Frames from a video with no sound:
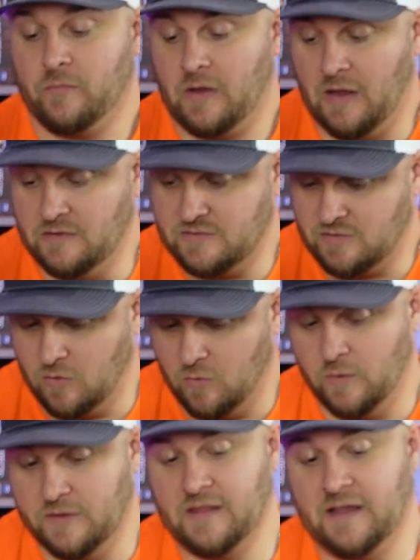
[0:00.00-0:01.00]
And so
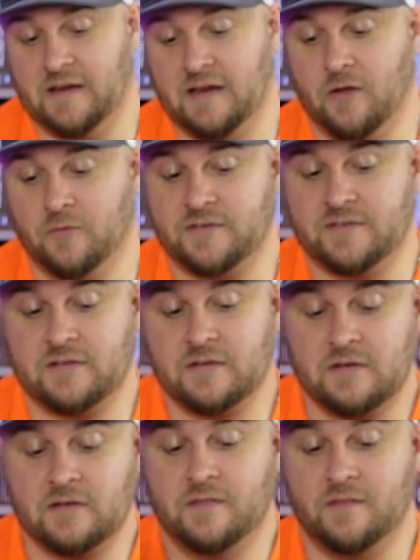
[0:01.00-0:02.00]
when they announced
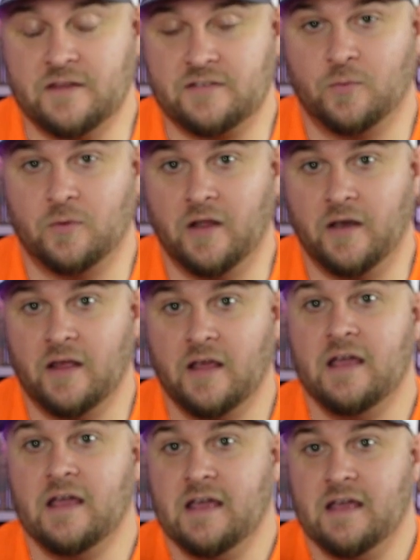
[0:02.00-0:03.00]
this one,
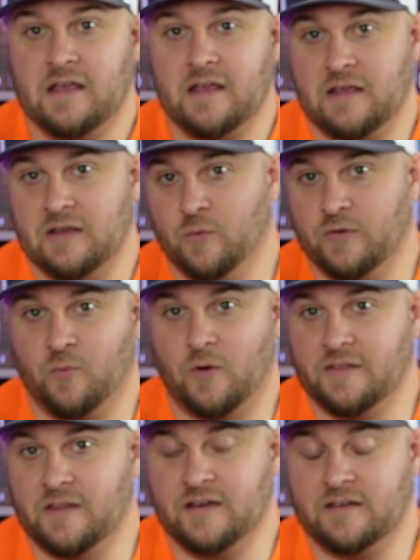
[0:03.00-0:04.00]
it was
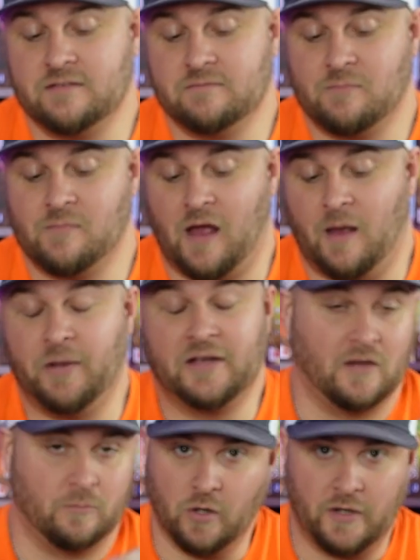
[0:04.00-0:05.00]
one that I
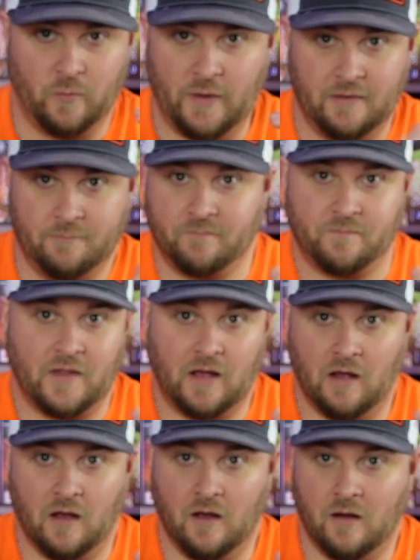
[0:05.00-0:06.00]
picked up right away.
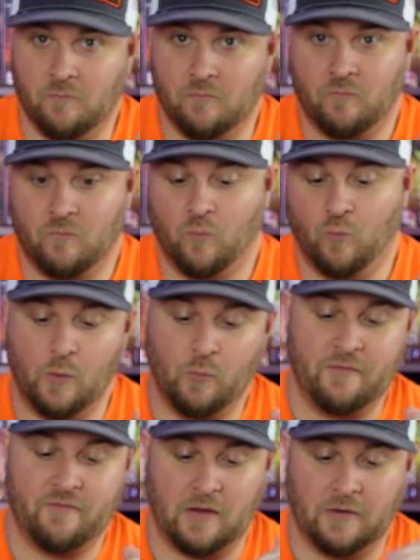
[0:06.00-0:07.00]
When
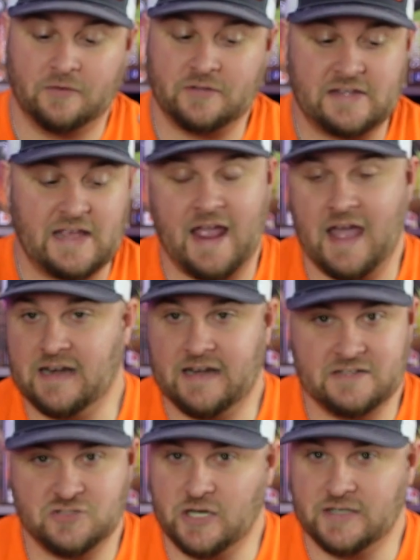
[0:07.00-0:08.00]
we found out that they had it
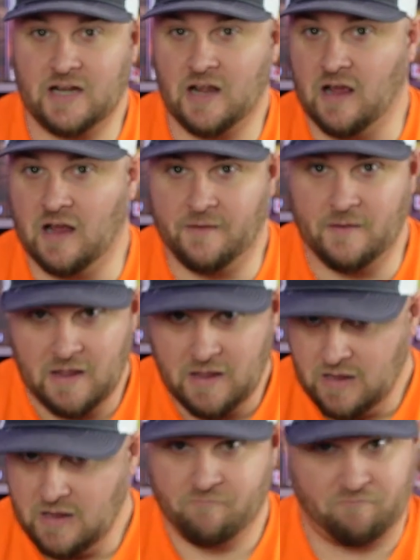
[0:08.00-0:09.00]
at Gen Con,
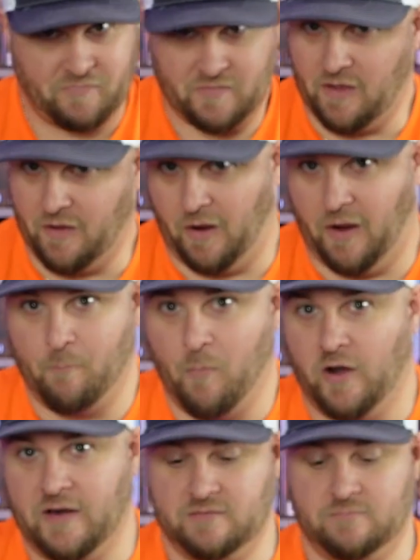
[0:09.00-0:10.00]
I
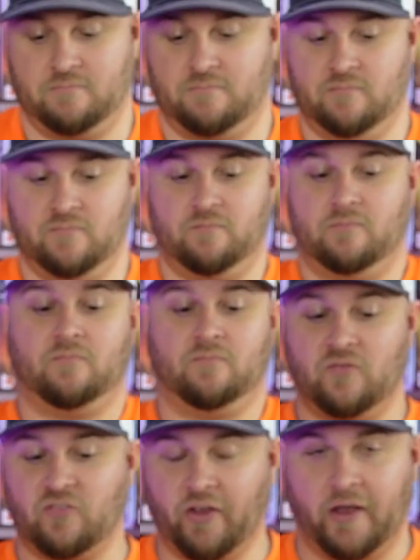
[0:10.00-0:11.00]
bought it
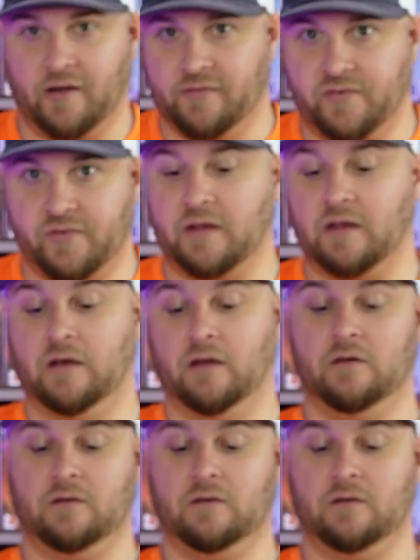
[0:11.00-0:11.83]
sight unseen.